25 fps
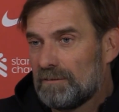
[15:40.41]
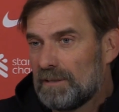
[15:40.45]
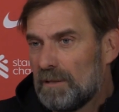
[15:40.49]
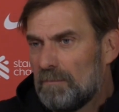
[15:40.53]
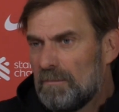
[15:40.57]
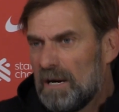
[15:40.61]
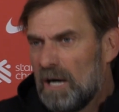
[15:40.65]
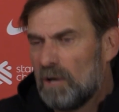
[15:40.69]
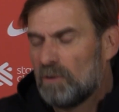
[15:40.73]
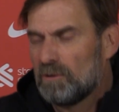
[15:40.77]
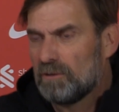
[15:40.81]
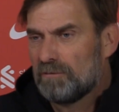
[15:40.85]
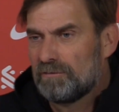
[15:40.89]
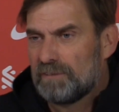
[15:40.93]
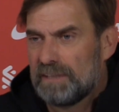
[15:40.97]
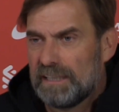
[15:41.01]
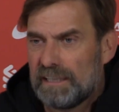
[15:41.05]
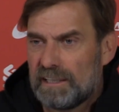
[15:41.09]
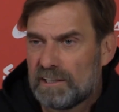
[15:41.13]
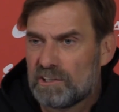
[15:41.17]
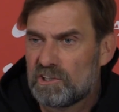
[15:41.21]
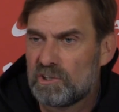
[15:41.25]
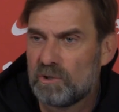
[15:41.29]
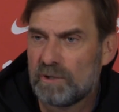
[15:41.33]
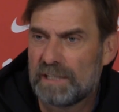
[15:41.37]
The amount of
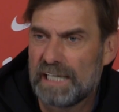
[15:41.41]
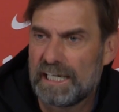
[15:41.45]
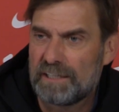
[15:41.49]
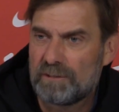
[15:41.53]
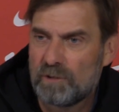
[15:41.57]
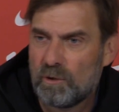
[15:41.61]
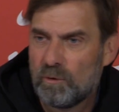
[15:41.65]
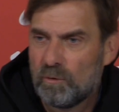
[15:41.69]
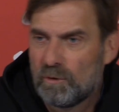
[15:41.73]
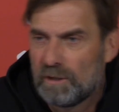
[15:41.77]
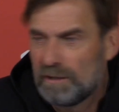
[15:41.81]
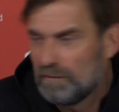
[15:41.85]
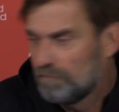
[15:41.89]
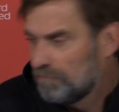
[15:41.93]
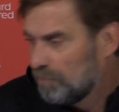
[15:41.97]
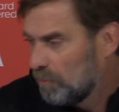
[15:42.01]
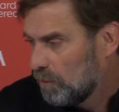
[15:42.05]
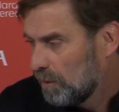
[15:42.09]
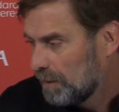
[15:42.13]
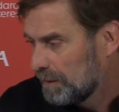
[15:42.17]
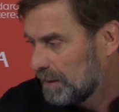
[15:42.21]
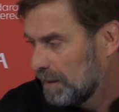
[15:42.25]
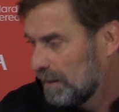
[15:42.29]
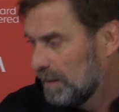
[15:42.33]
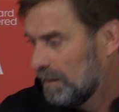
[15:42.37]
tickets you get only
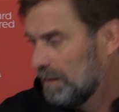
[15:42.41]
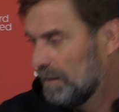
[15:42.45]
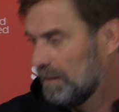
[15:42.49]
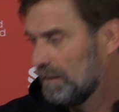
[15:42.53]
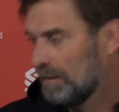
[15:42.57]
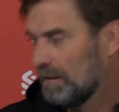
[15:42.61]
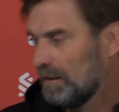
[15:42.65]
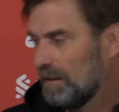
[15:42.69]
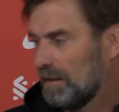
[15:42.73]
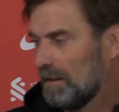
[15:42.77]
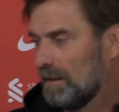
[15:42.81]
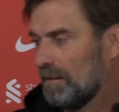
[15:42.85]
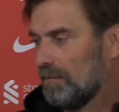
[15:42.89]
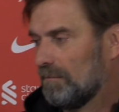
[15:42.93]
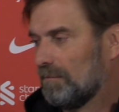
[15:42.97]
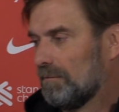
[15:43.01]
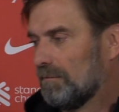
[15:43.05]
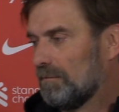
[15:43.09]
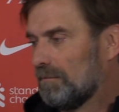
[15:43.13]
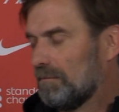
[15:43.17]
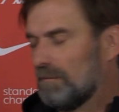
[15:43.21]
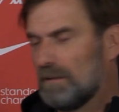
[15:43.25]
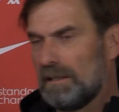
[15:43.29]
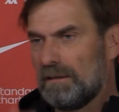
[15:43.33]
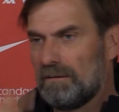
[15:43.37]
for the.
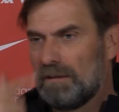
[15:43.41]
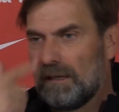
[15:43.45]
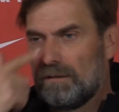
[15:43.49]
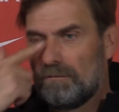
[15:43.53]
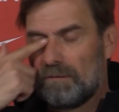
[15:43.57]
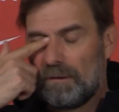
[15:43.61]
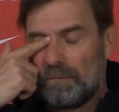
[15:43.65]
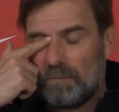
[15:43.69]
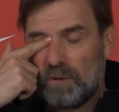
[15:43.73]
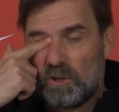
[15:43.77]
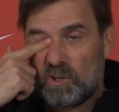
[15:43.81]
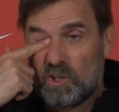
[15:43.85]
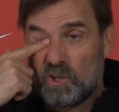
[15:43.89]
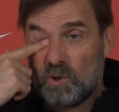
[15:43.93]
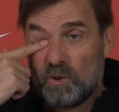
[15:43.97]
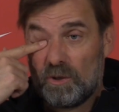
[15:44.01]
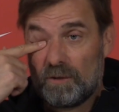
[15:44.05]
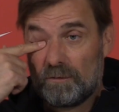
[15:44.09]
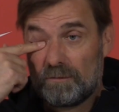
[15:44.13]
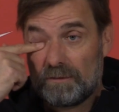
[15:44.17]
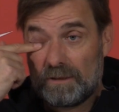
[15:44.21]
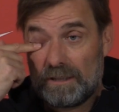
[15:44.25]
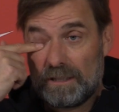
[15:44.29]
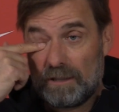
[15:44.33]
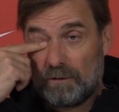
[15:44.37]
I'm not
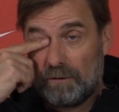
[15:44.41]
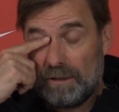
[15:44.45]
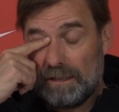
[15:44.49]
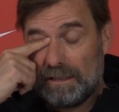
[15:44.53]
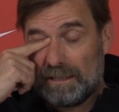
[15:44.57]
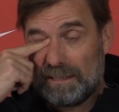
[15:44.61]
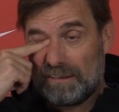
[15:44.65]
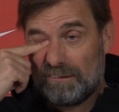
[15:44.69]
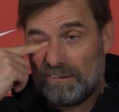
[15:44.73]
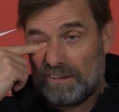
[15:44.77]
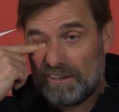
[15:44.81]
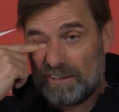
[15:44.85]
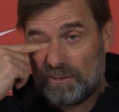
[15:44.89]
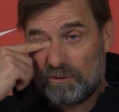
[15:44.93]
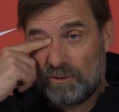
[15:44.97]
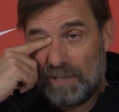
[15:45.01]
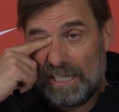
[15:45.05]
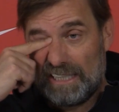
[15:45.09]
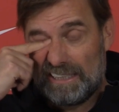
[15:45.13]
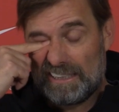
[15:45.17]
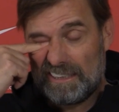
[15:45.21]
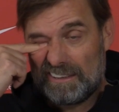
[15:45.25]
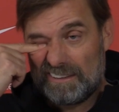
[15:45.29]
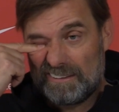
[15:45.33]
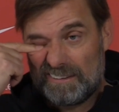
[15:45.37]
sure. Did I read? Is it
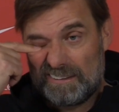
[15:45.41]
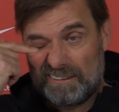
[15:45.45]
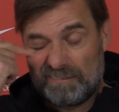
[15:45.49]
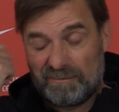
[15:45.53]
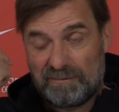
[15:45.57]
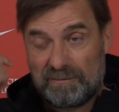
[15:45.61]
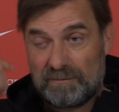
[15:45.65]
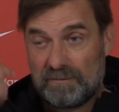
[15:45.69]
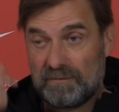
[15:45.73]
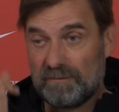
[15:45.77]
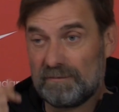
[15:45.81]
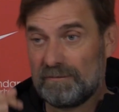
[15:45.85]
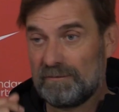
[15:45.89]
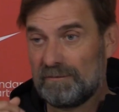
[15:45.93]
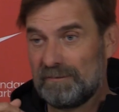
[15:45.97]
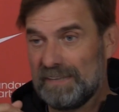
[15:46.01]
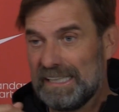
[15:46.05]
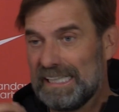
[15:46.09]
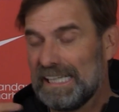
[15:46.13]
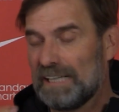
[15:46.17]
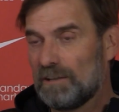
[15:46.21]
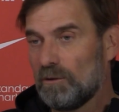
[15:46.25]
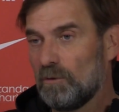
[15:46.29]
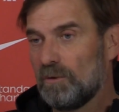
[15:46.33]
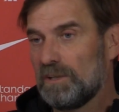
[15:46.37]
right that we
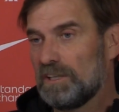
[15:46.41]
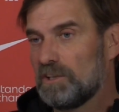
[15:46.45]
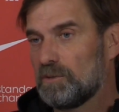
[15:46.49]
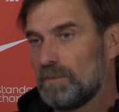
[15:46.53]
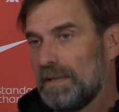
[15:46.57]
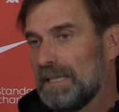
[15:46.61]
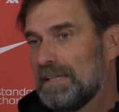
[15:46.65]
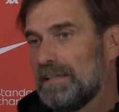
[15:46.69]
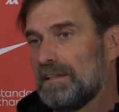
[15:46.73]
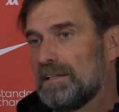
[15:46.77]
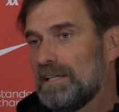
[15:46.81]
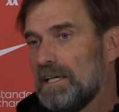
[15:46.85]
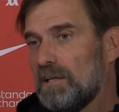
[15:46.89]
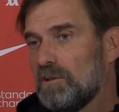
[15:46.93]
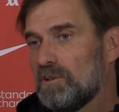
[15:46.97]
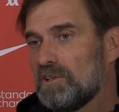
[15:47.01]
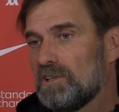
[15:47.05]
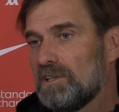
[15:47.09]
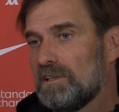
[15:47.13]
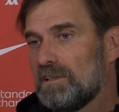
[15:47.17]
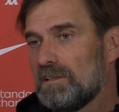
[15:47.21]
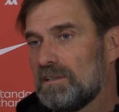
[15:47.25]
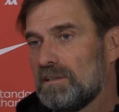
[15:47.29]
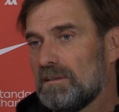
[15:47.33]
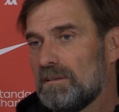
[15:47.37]
get only
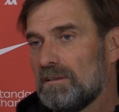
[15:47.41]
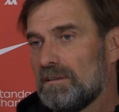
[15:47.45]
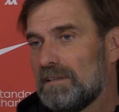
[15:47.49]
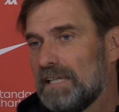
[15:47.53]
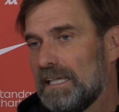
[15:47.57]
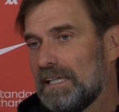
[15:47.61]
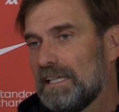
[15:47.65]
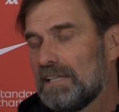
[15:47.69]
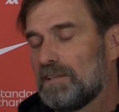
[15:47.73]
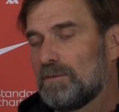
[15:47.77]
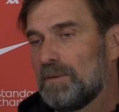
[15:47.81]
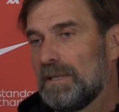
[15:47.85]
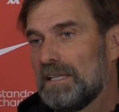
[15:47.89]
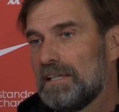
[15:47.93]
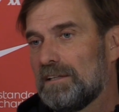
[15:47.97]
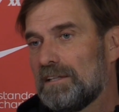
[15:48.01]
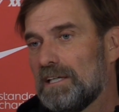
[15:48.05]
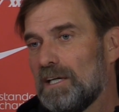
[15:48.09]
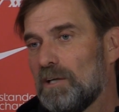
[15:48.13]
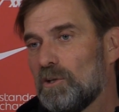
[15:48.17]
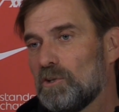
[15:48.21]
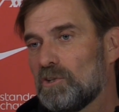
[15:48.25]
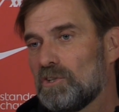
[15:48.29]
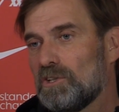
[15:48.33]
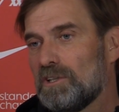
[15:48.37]
20,000? They get
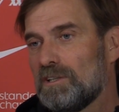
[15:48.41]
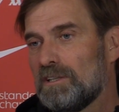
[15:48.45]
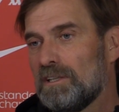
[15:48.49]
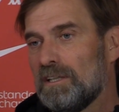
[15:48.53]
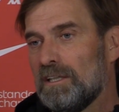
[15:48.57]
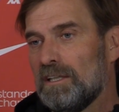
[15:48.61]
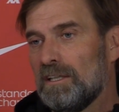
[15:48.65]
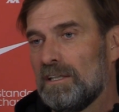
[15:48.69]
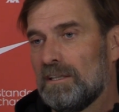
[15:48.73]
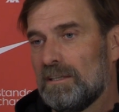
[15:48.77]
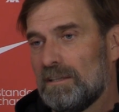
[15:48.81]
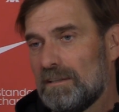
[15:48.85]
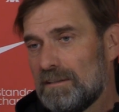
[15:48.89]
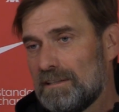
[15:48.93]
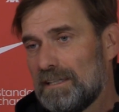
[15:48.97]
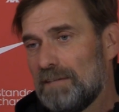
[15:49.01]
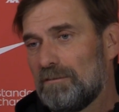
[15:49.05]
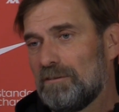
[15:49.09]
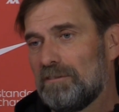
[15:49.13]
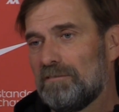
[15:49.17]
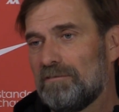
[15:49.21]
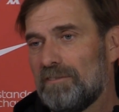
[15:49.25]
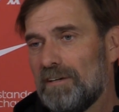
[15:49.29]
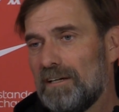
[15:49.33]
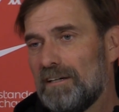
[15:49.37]
20,000,
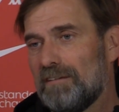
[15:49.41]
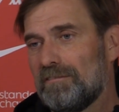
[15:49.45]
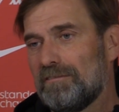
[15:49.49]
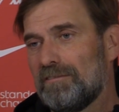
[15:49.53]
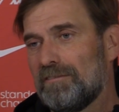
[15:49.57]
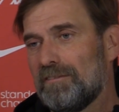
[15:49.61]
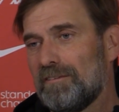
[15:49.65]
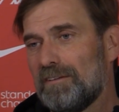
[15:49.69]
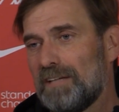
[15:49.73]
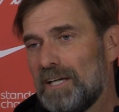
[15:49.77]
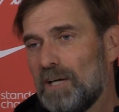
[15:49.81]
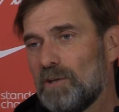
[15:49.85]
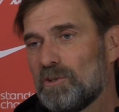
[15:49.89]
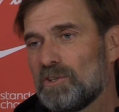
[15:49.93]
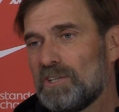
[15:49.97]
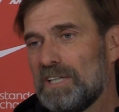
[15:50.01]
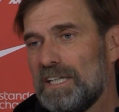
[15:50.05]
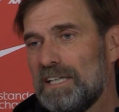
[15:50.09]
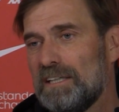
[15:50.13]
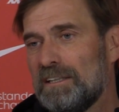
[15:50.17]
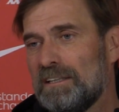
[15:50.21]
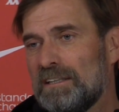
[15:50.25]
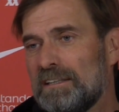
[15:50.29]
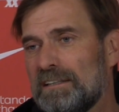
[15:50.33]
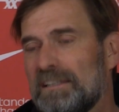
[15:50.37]
75,000
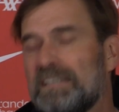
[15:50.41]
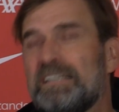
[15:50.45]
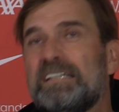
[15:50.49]
in?